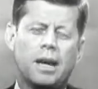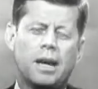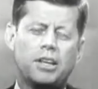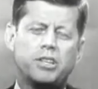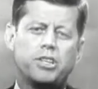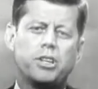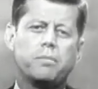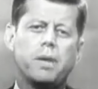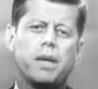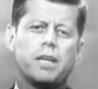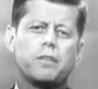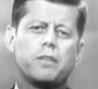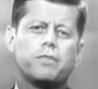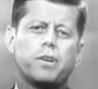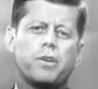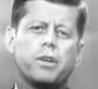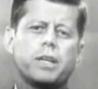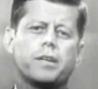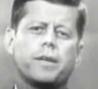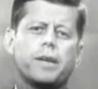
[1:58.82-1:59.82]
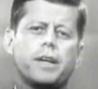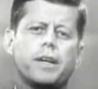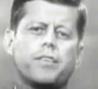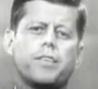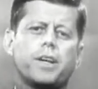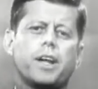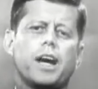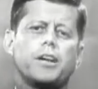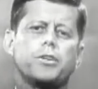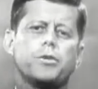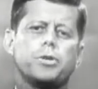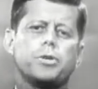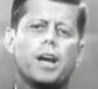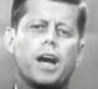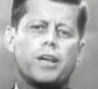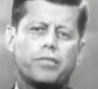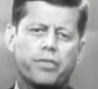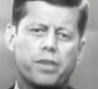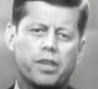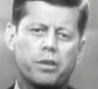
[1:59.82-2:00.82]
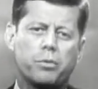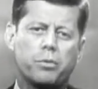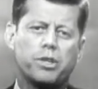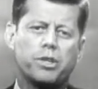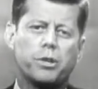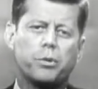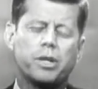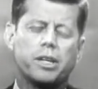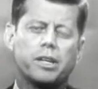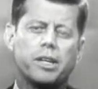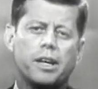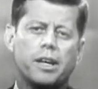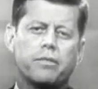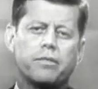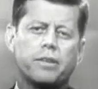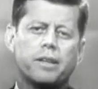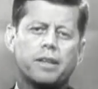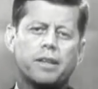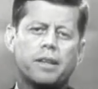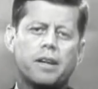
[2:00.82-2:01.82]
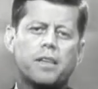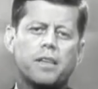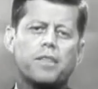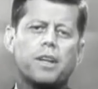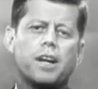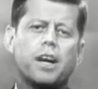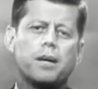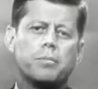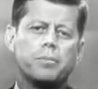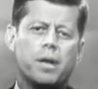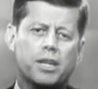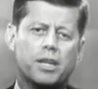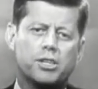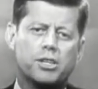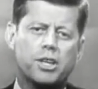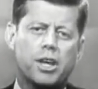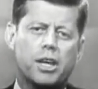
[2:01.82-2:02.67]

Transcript: I should make it very clear that I do not think we're doing enough, that I am not